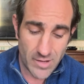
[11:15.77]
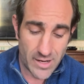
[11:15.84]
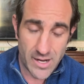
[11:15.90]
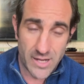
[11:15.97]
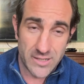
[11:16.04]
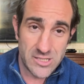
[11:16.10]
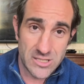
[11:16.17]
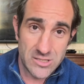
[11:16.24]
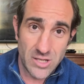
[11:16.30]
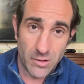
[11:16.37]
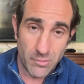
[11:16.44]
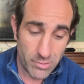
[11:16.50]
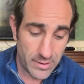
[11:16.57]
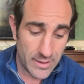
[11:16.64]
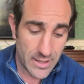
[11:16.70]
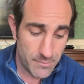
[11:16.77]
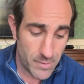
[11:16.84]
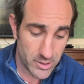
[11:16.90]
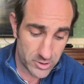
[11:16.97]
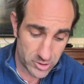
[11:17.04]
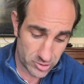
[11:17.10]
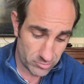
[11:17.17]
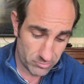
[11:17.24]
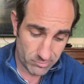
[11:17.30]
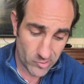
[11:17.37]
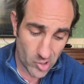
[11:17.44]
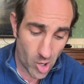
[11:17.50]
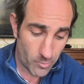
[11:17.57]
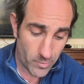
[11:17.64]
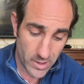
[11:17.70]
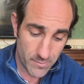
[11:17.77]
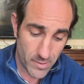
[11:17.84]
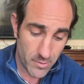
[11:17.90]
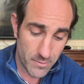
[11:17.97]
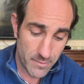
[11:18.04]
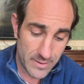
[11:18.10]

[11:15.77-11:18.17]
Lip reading: I just don't think are much cop at the moment.